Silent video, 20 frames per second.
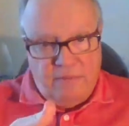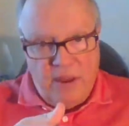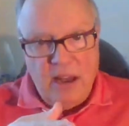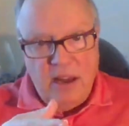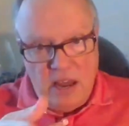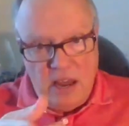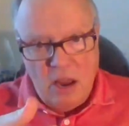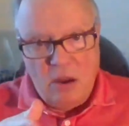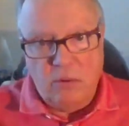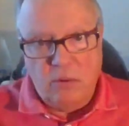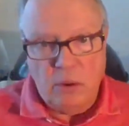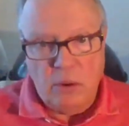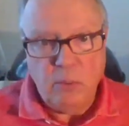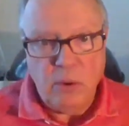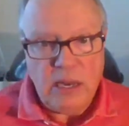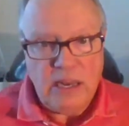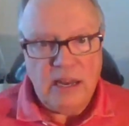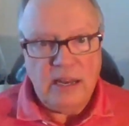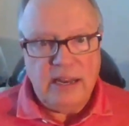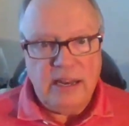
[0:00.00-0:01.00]
video that
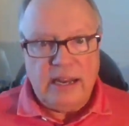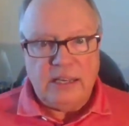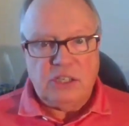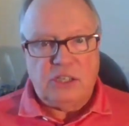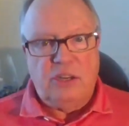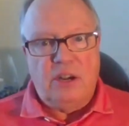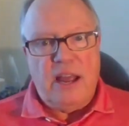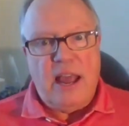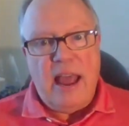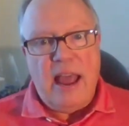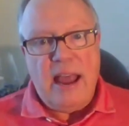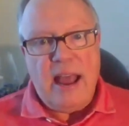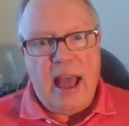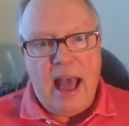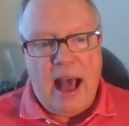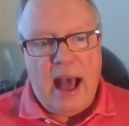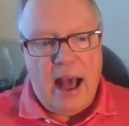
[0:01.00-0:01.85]
we did yesterday.